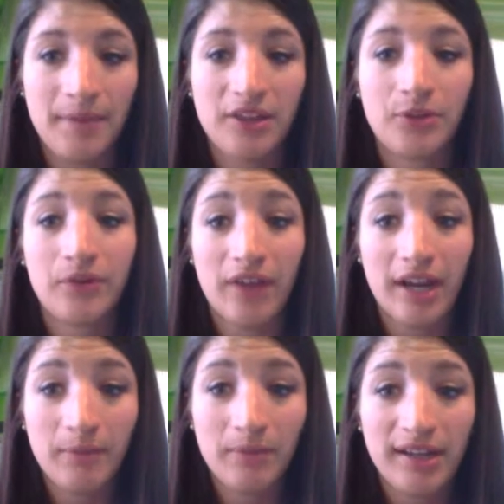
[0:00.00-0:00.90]
In the
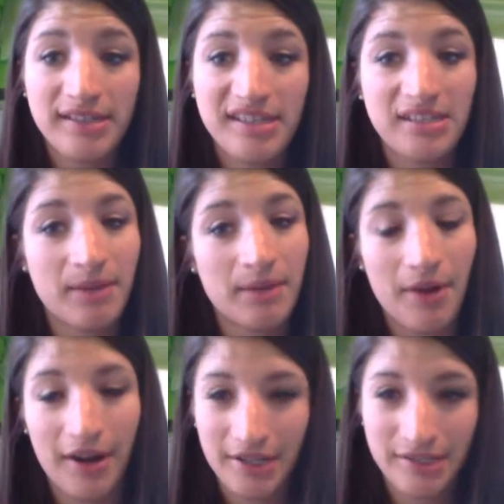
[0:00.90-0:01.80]
refining process to make
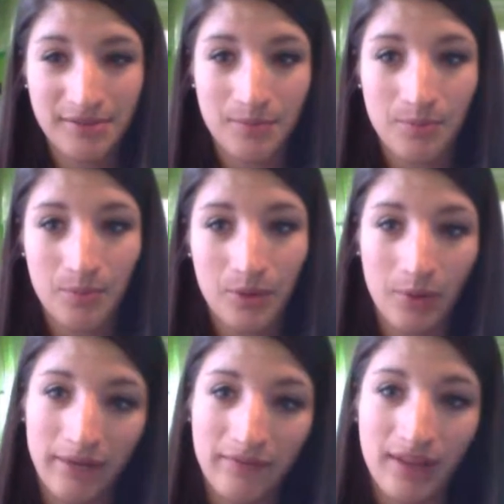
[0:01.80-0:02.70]
products with
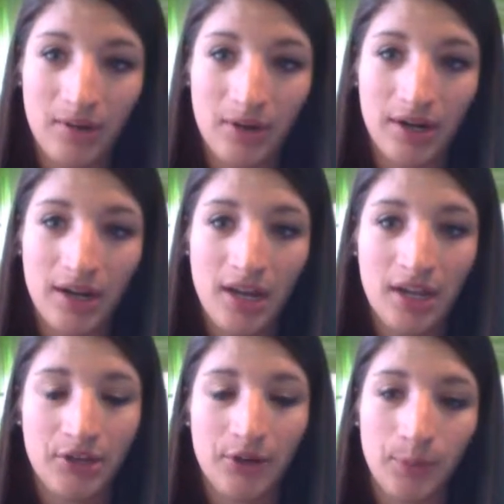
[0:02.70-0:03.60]
white flour,
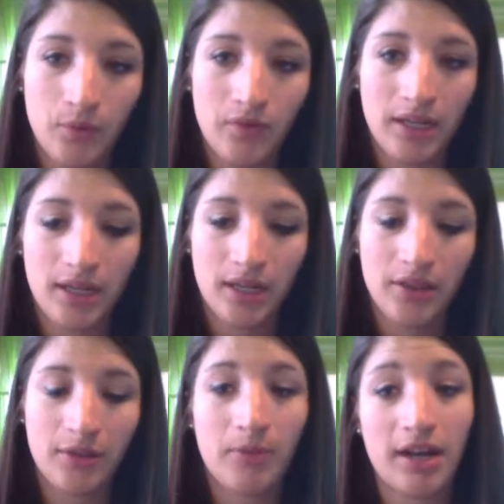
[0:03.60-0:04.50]
you're removing
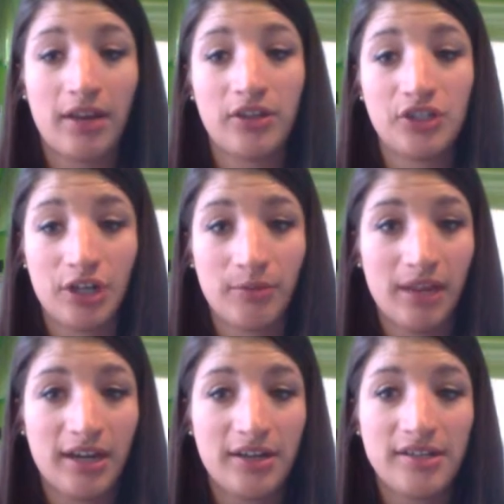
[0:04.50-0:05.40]
the bran and the germ
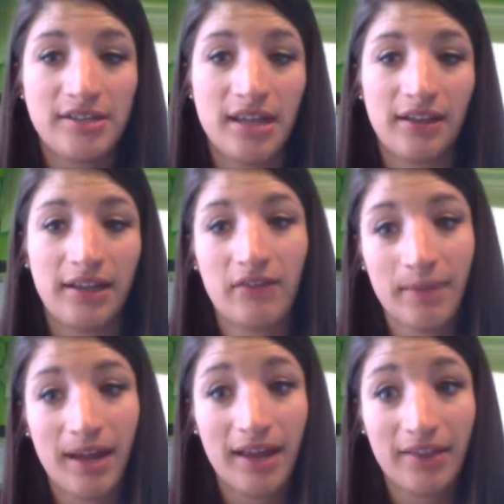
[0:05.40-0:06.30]
layers and leaving
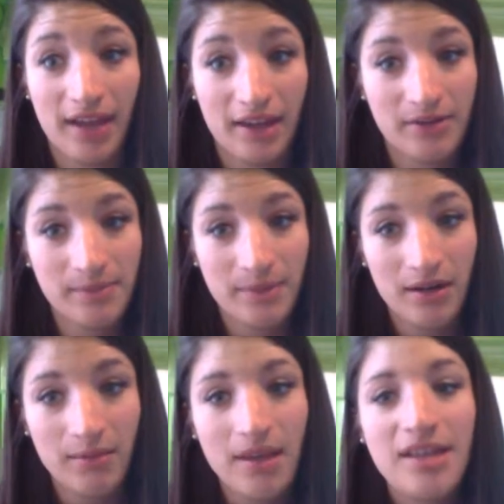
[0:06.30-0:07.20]
behind the
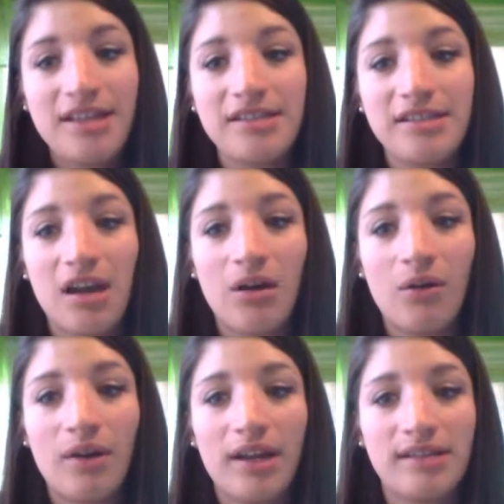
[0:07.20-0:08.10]
endosperm.
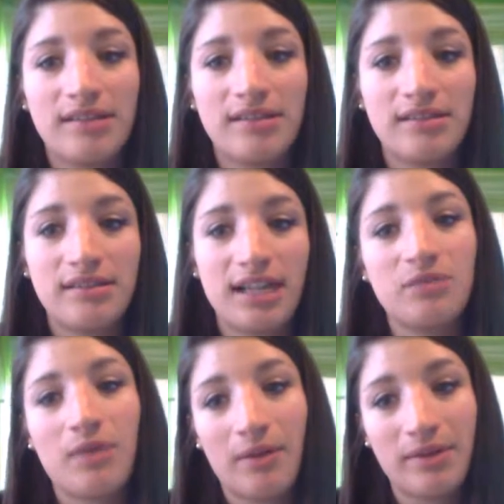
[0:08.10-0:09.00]
So
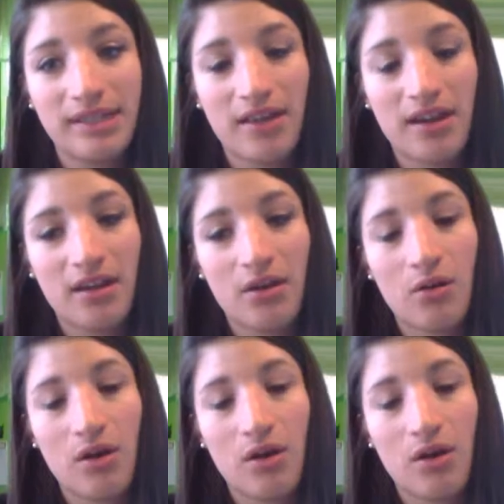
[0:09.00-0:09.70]
that's why we say that